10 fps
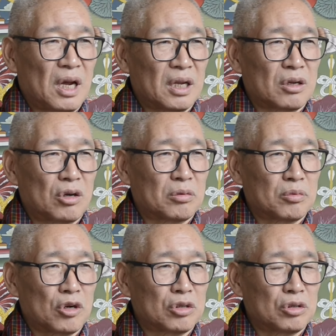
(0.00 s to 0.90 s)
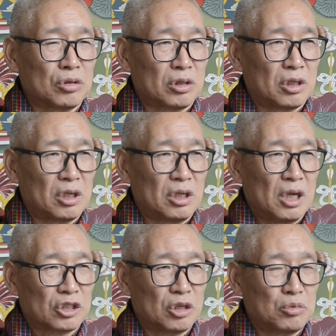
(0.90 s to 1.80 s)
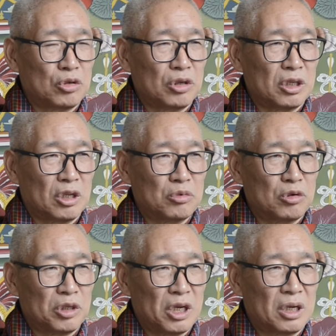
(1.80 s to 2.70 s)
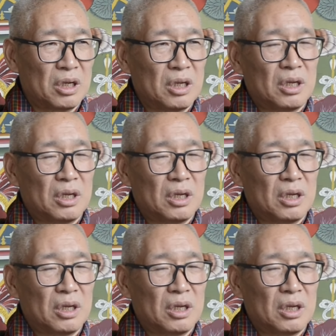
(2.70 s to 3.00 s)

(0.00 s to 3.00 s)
I got brought to Yangchenphug in Thimphu here,